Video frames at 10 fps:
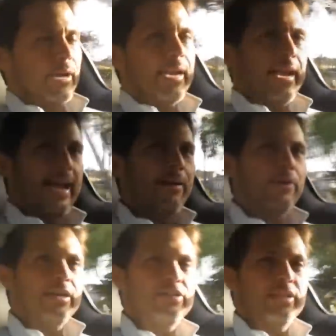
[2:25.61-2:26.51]
trying to
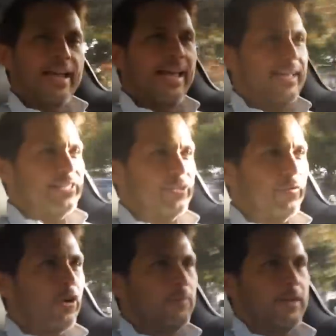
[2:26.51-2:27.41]
hammer into the heads
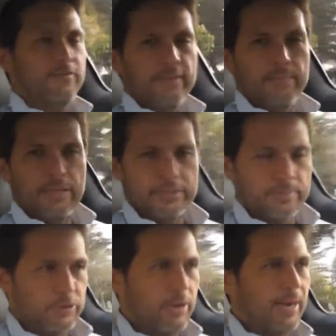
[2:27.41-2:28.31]
of all my female
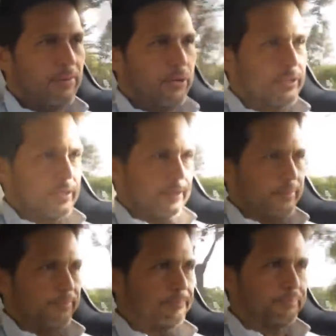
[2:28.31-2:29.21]
subscribers
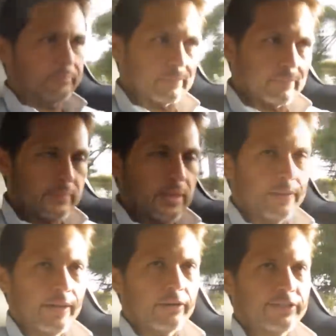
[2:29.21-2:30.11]

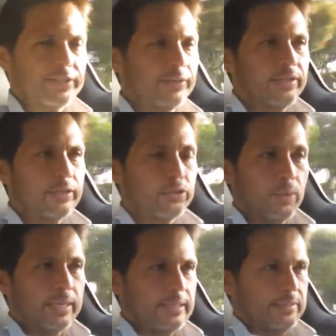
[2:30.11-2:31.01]
that are still in their
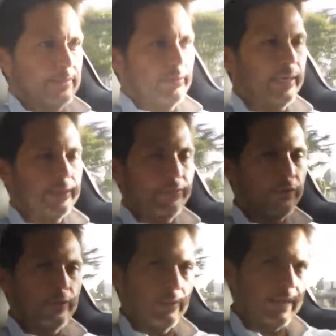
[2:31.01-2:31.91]
20s, right? The
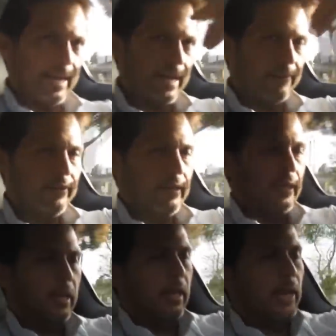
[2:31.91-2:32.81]
few that we have,
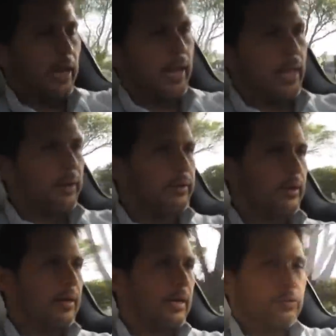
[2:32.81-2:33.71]
and
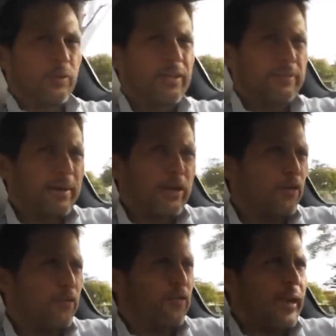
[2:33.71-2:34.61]
uh, as well as my
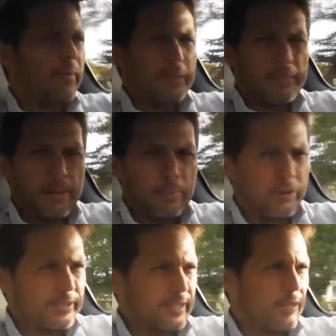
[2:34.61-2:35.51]
own family
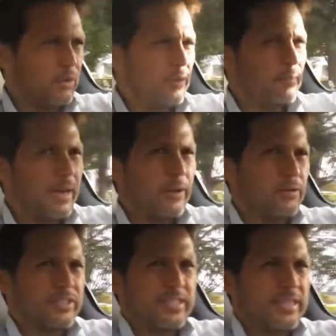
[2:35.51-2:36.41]
members and my
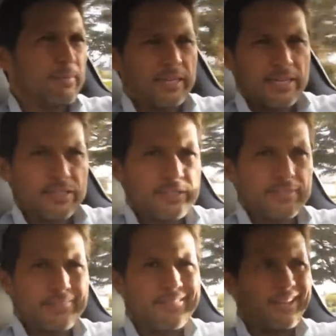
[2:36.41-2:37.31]
own
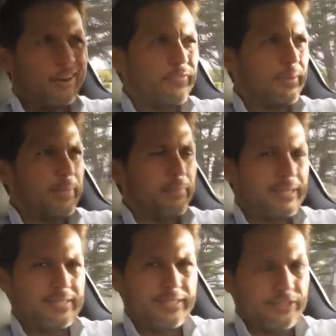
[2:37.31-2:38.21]
siblings that are female,
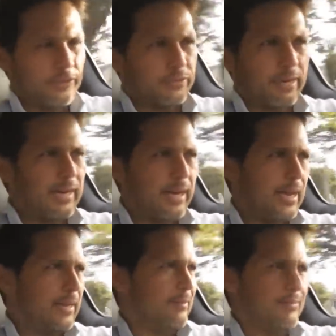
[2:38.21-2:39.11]
my sisters, right?
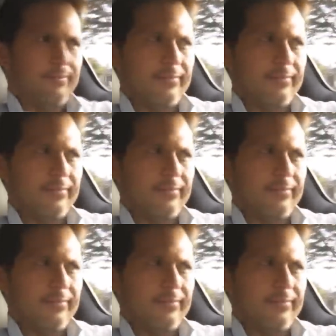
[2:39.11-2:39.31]
I